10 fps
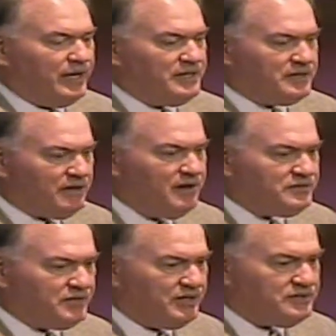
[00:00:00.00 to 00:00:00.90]
And
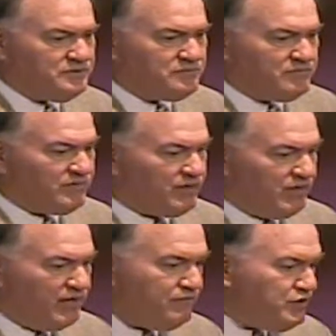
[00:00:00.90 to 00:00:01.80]
God says,
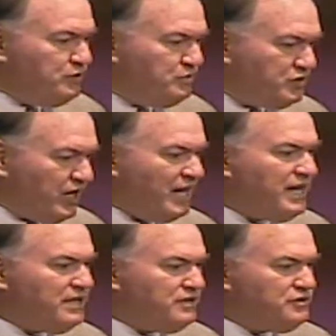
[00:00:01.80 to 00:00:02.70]
If you
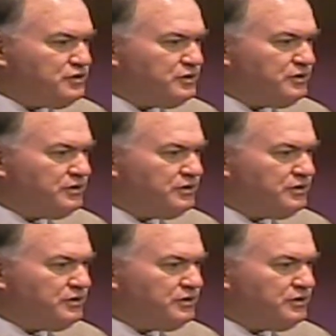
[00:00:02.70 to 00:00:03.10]
change